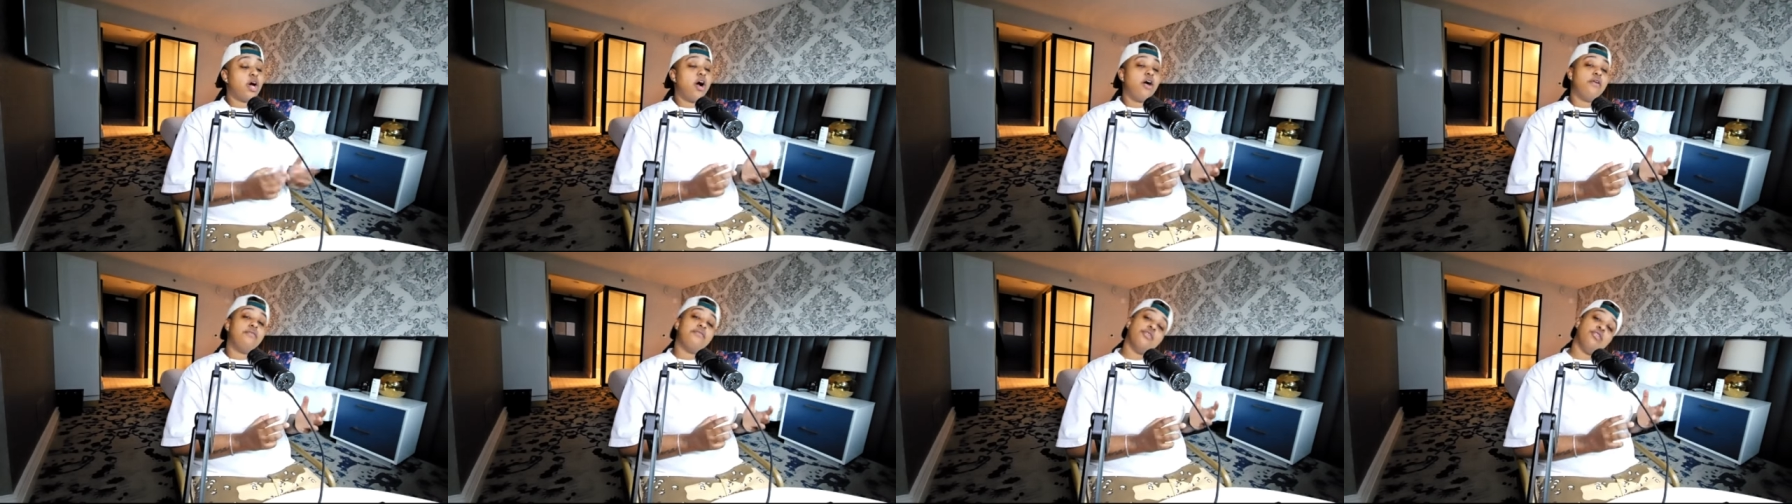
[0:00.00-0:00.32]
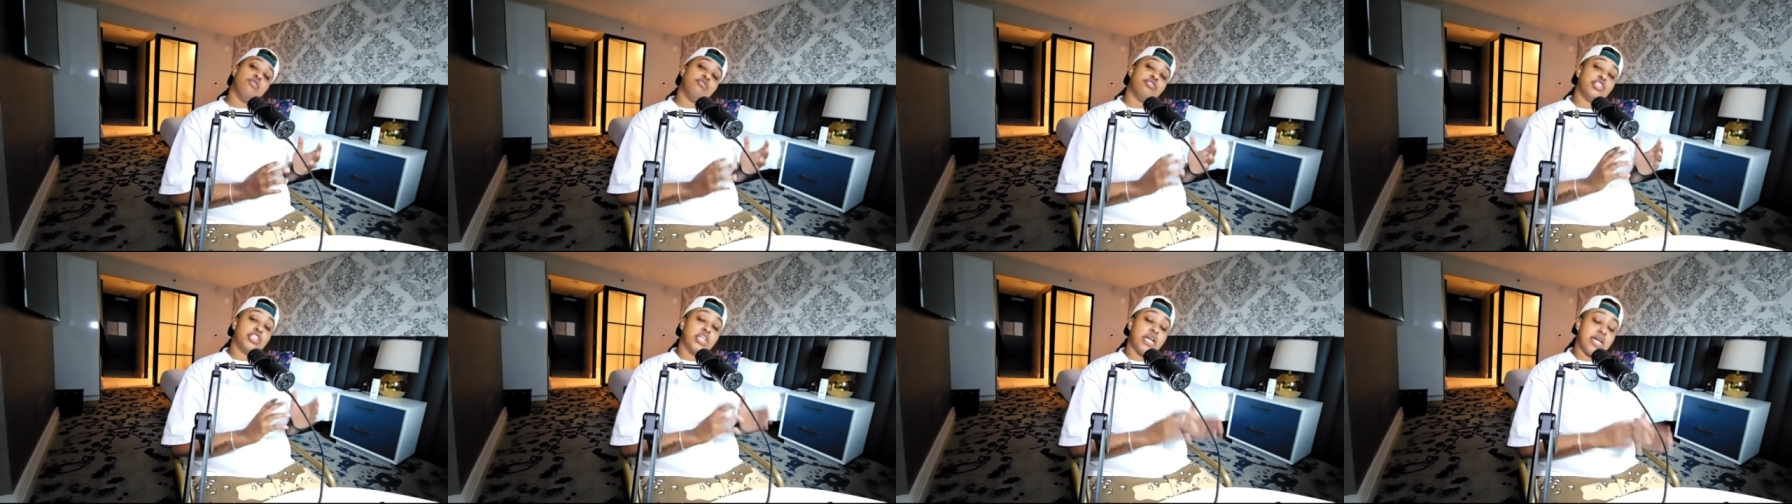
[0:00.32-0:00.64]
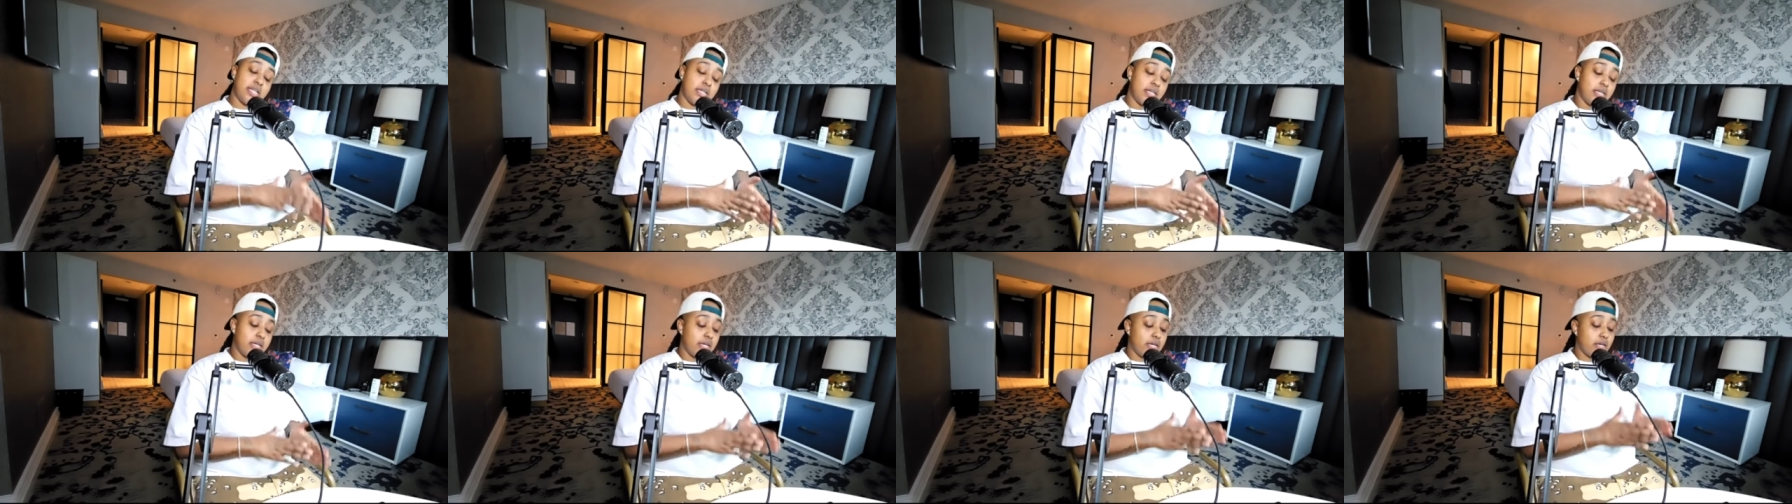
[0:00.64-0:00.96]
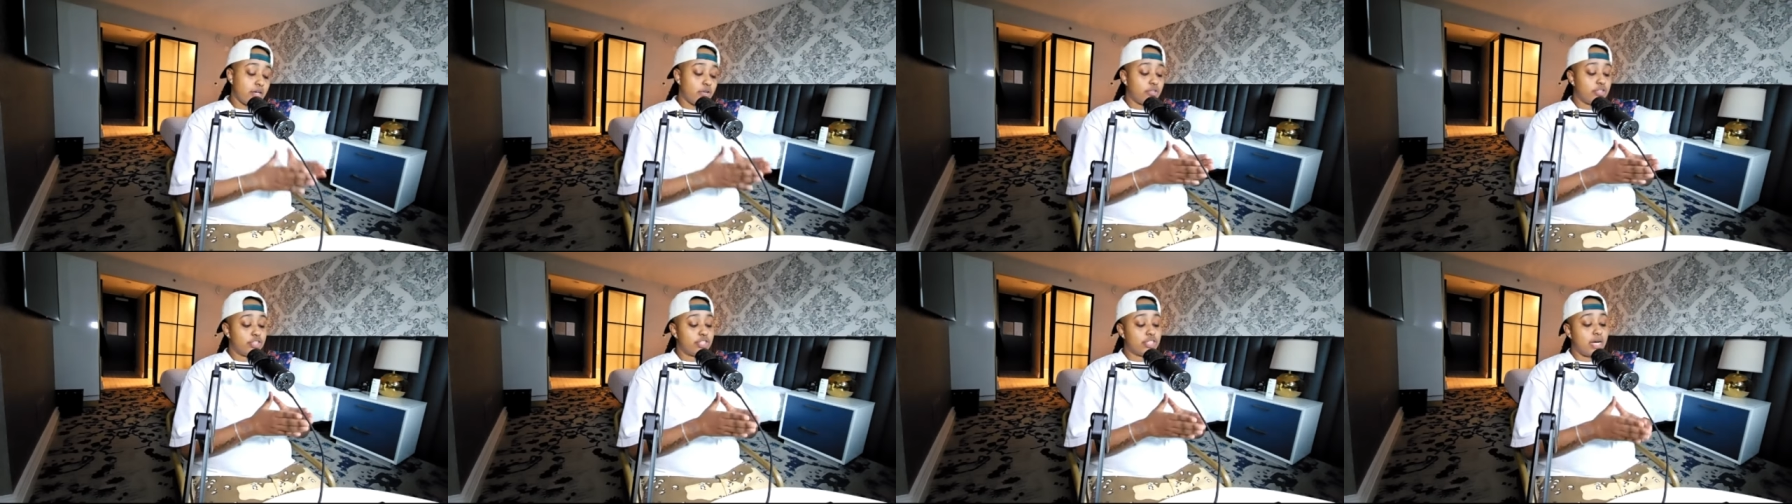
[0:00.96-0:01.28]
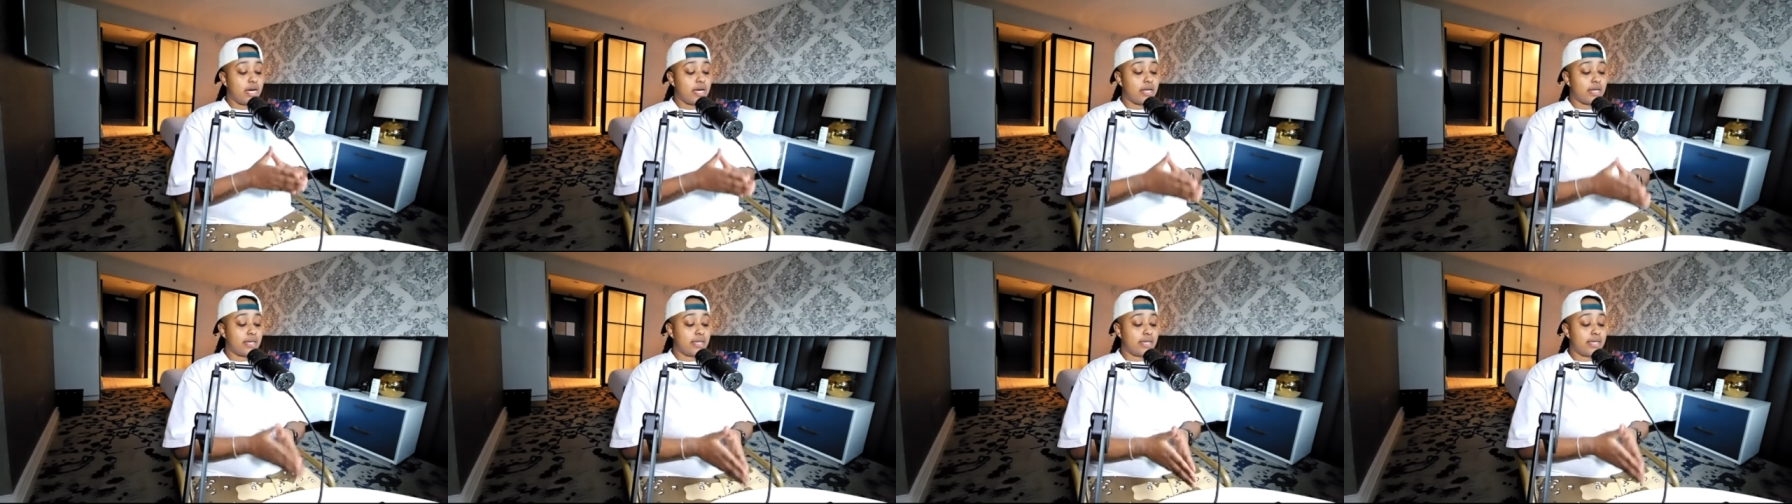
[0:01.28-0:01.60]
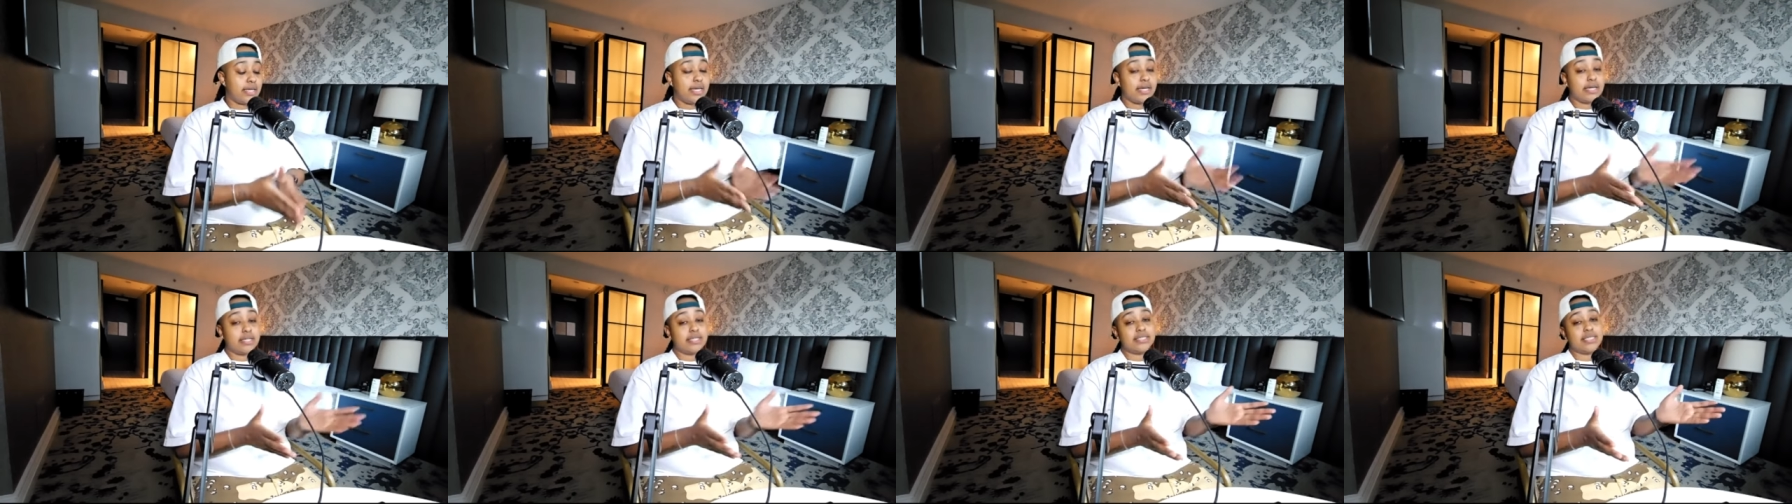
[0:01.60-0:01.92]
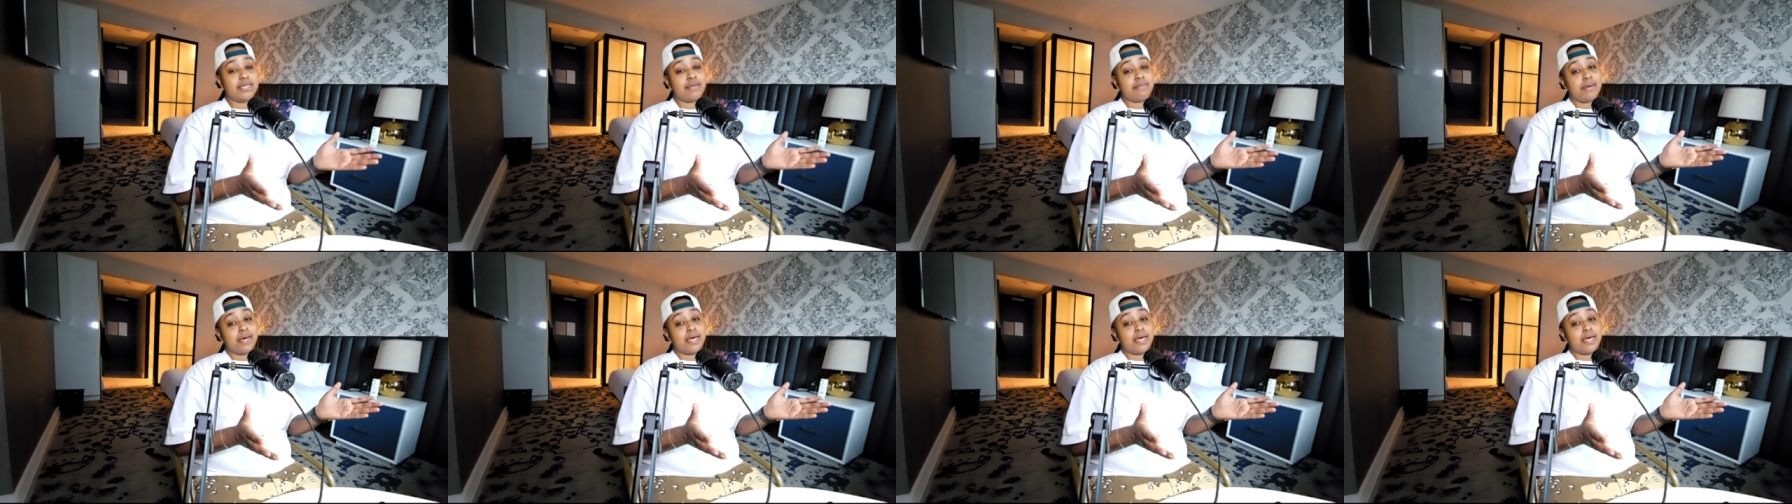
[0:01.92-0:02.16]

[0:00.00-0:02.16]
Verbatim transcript: on Jaidyn and Chrisean again because he mad